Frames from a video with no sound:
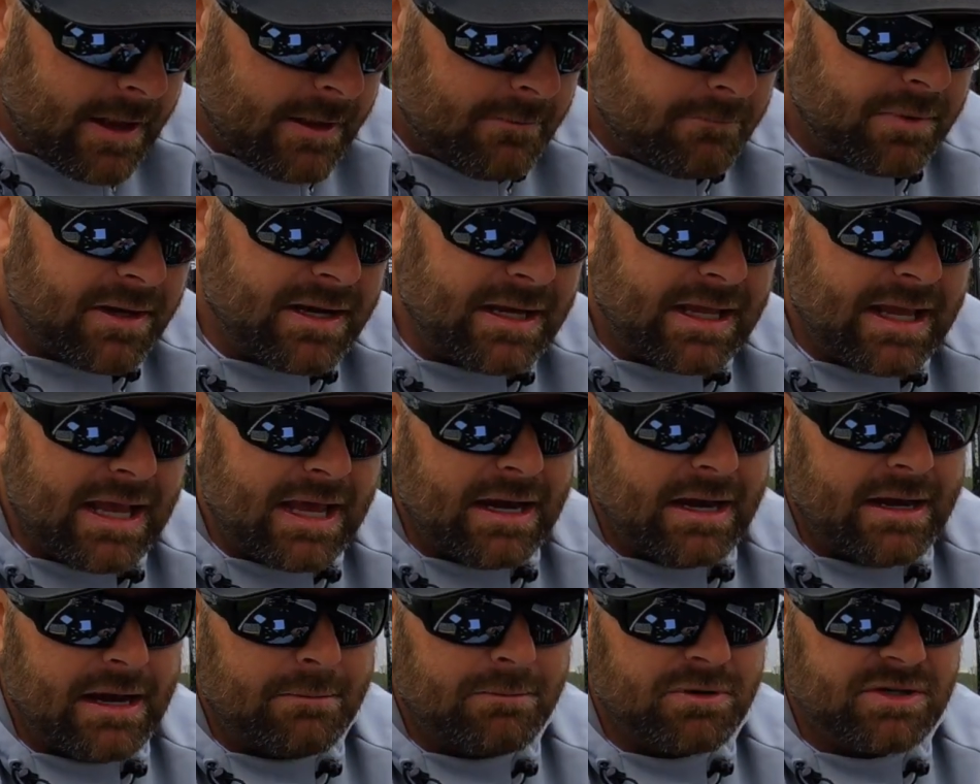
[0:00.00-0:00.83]
But
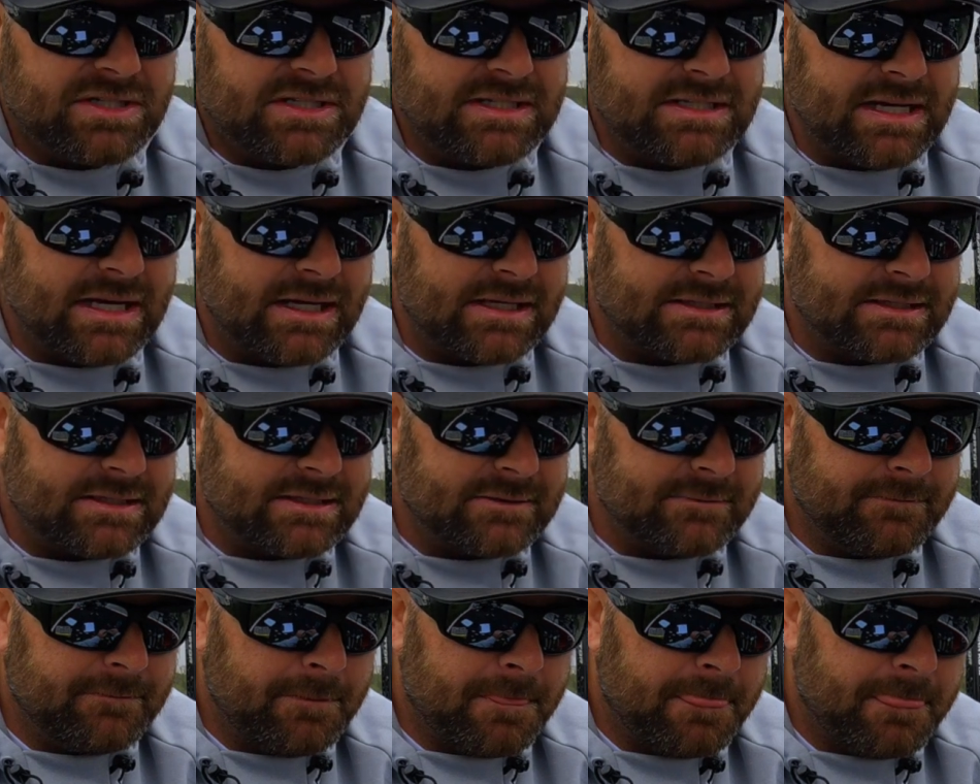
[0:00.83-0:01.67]
again, number 6
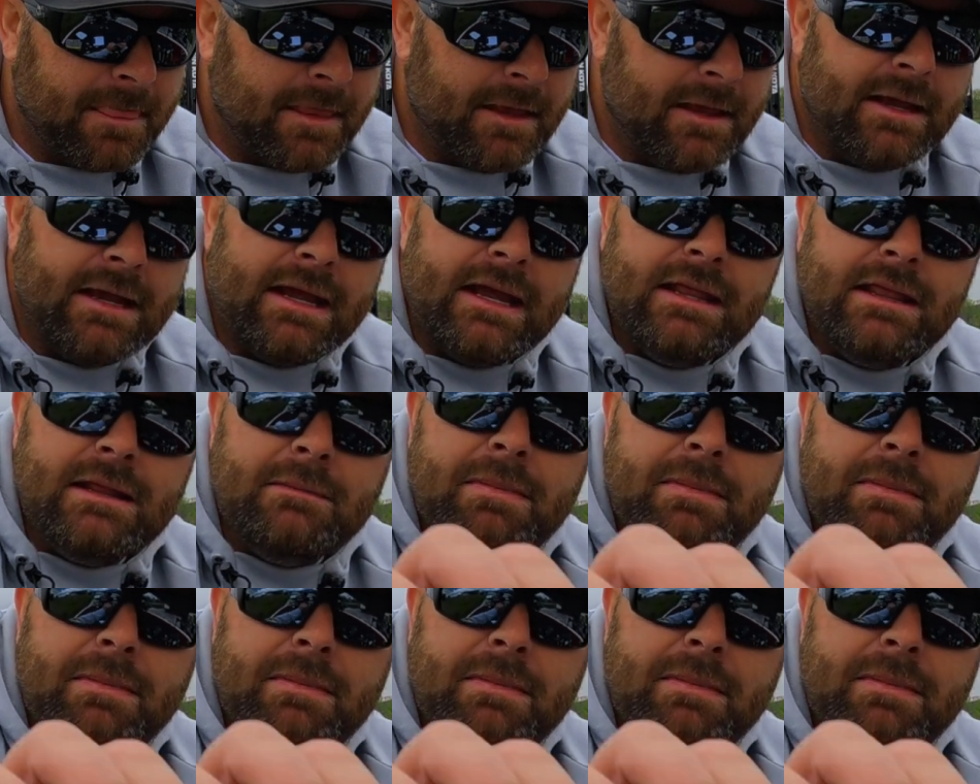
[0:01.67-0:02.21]
in the